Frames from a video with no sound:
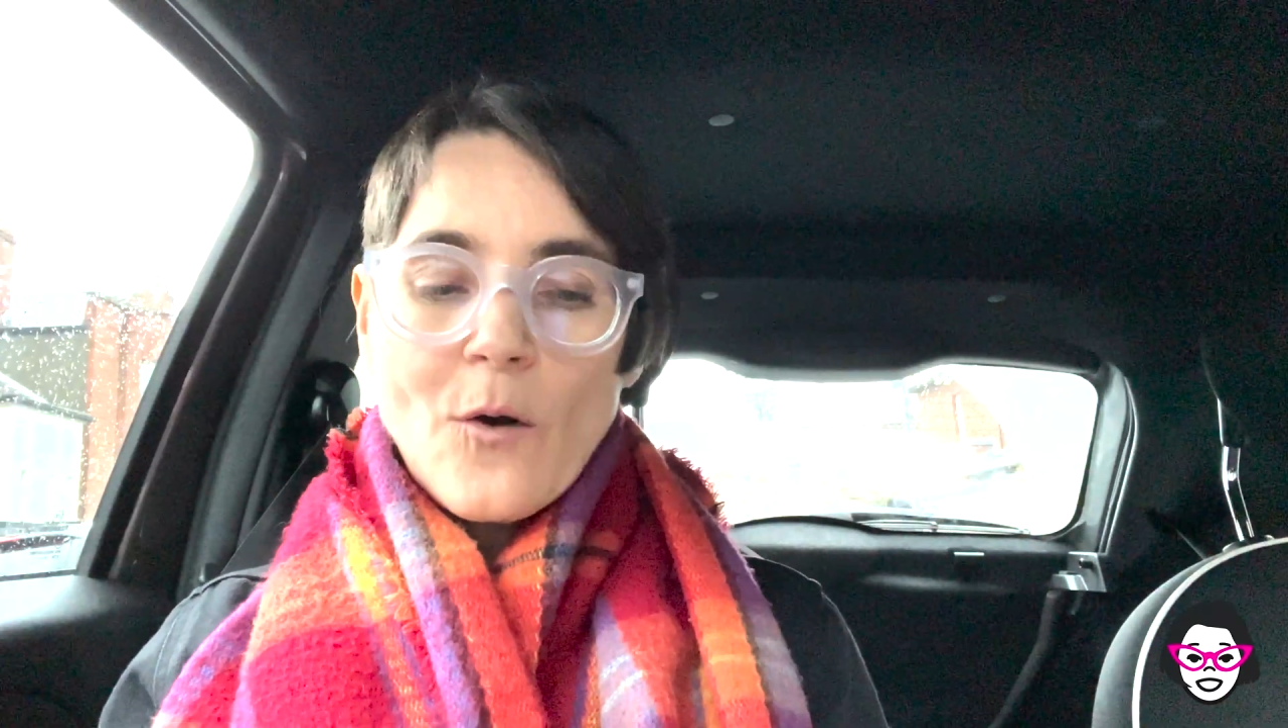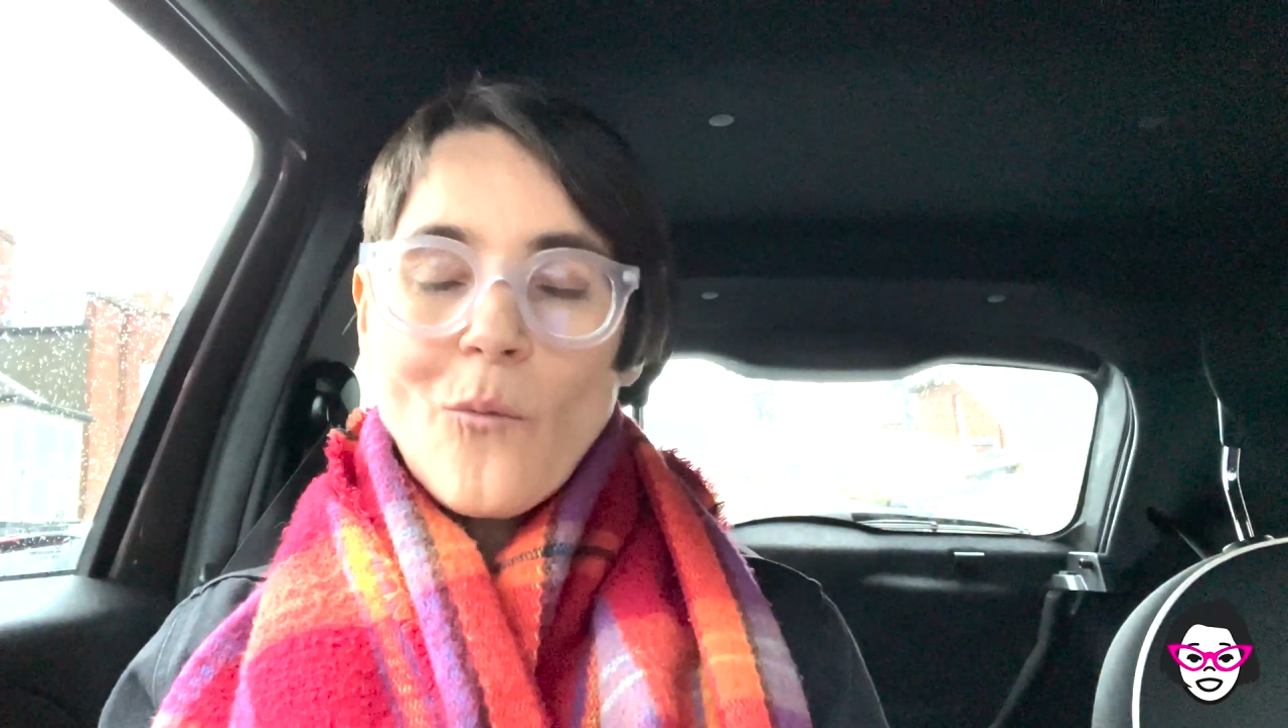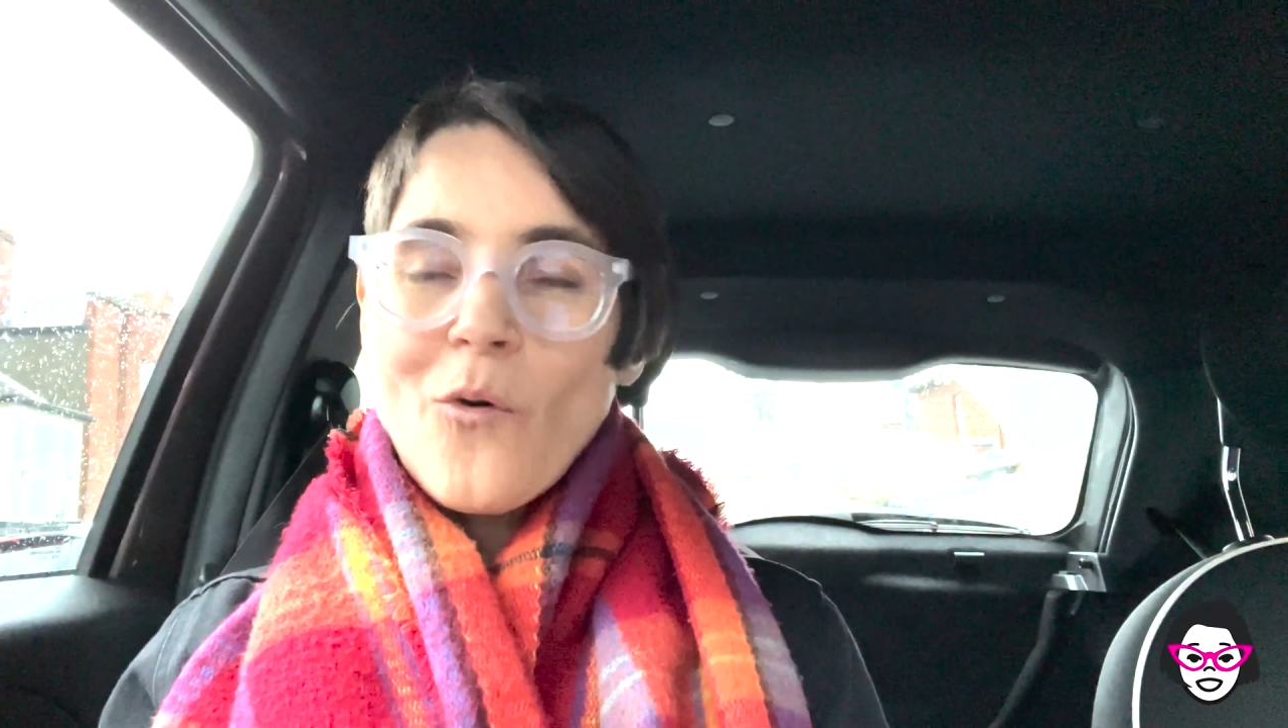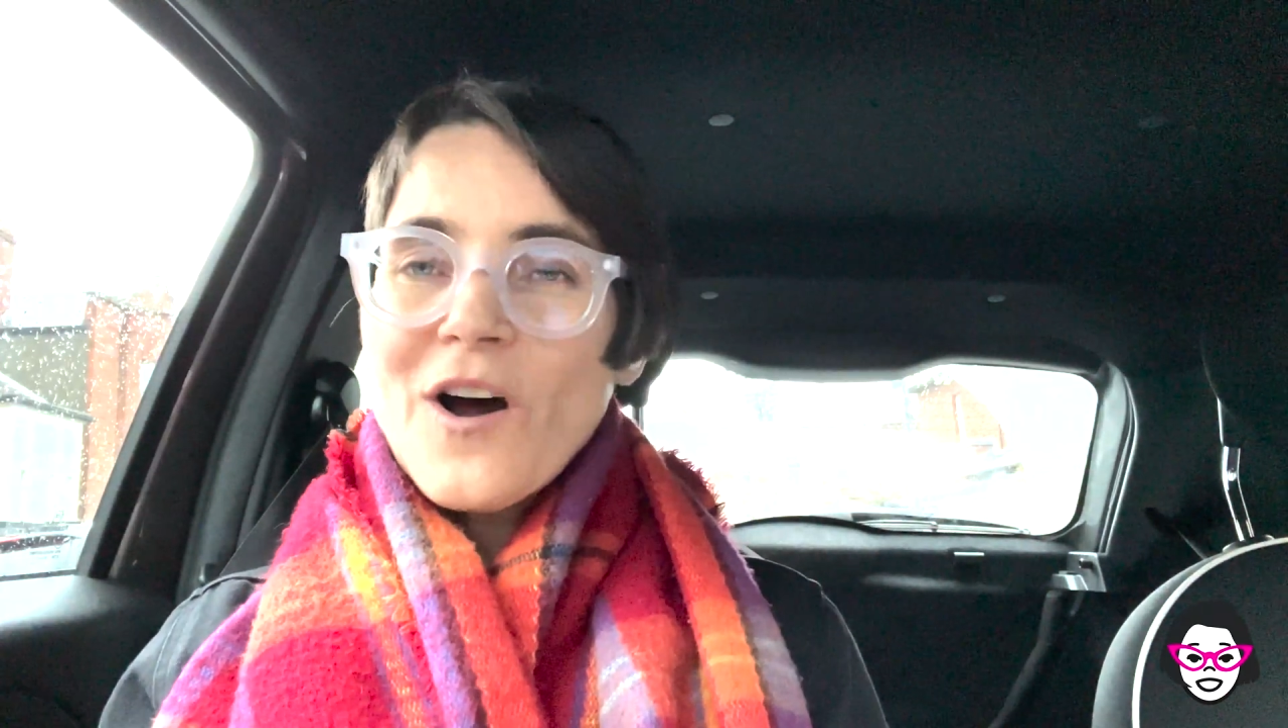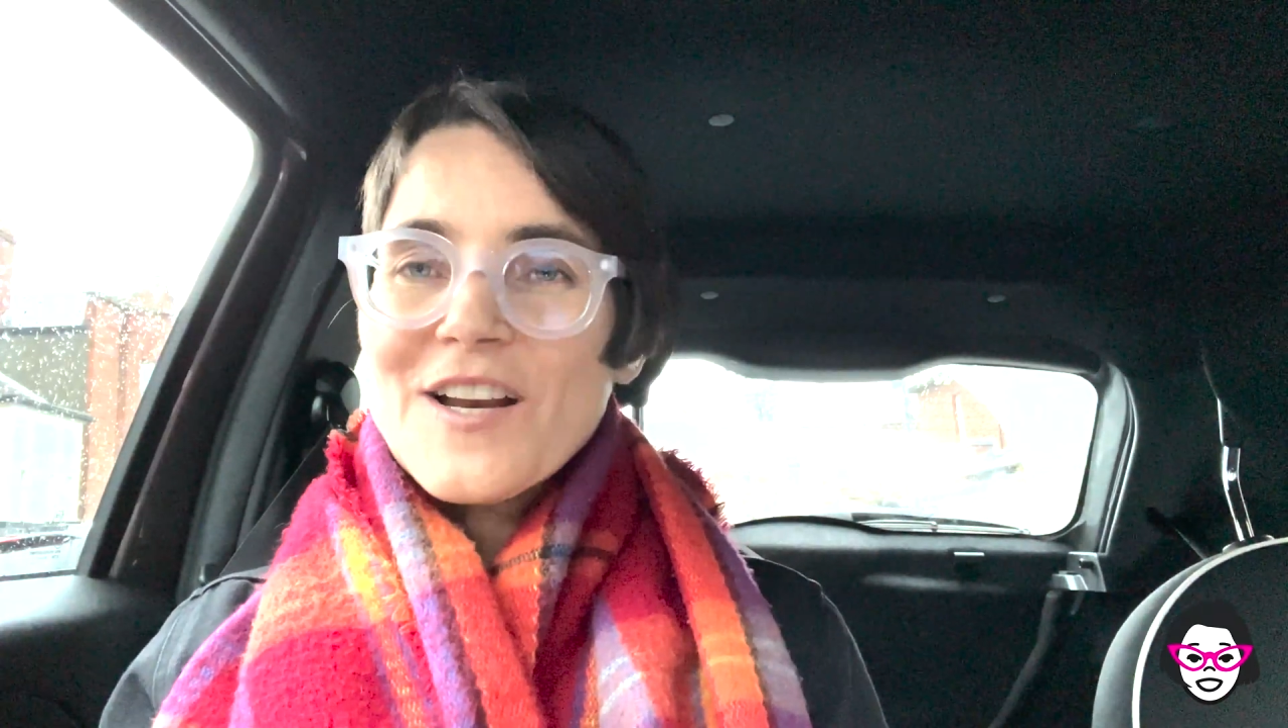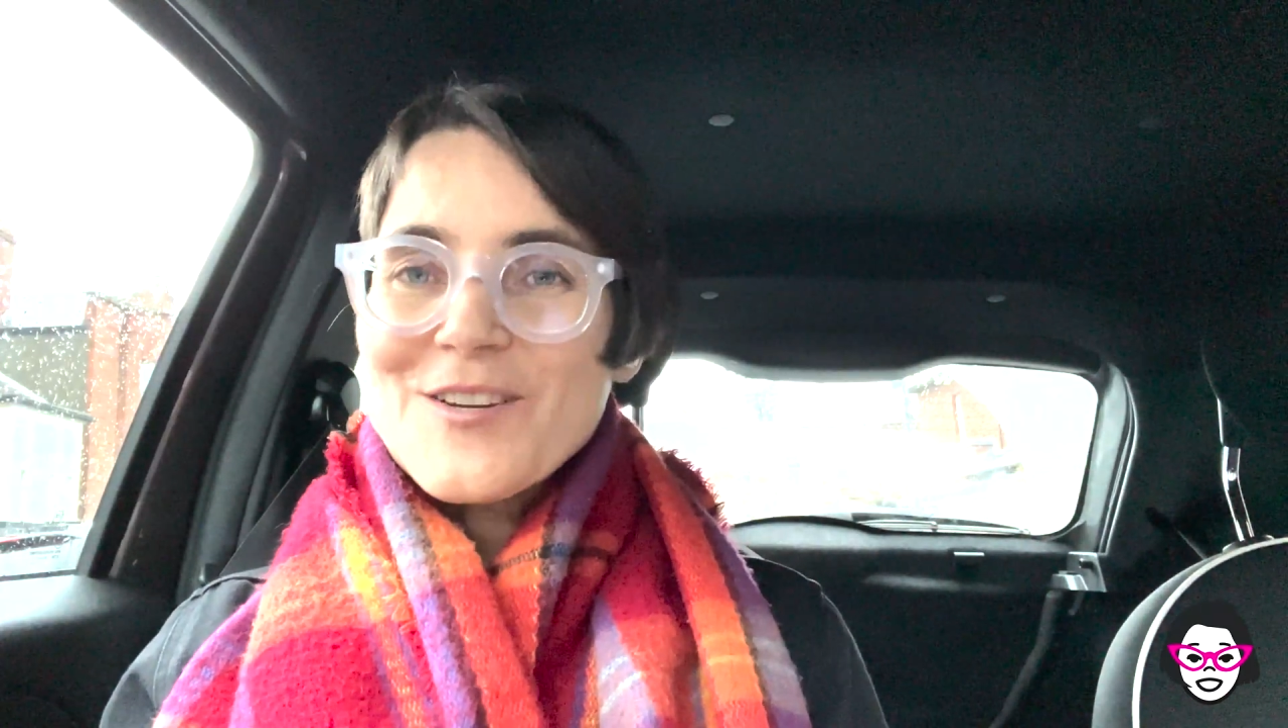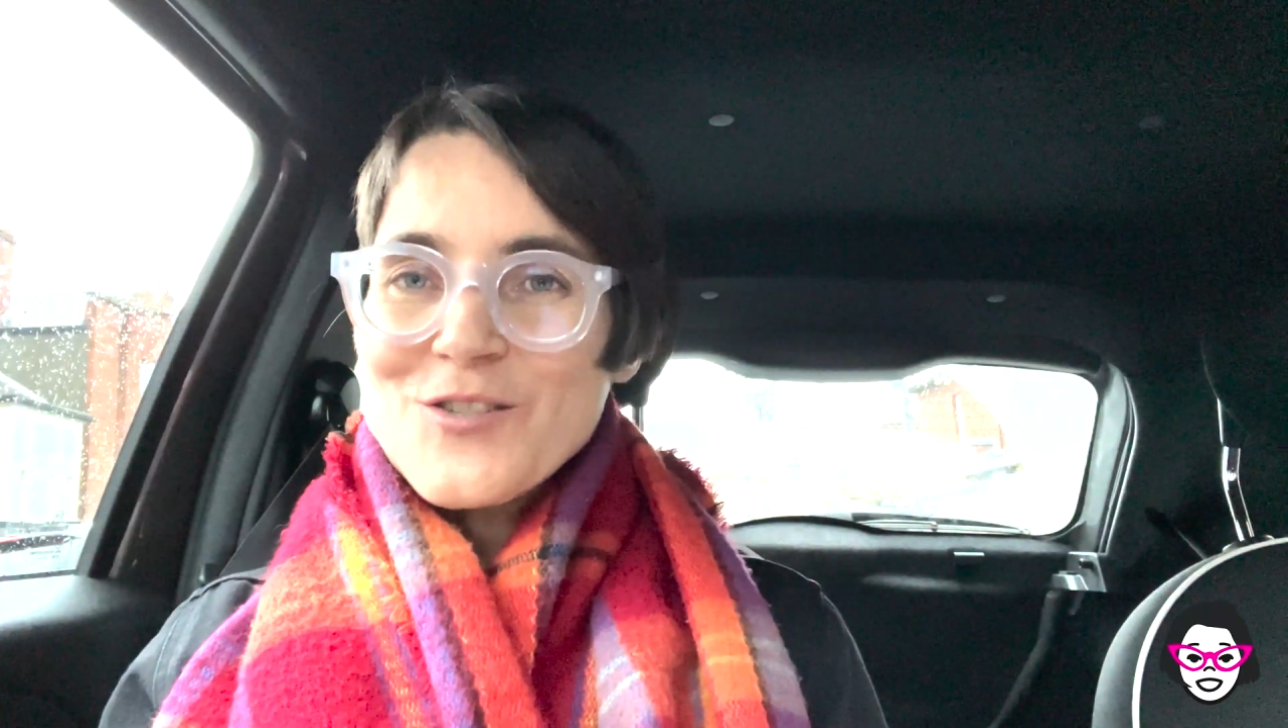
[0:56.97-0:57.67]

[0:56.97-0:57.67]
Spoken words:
What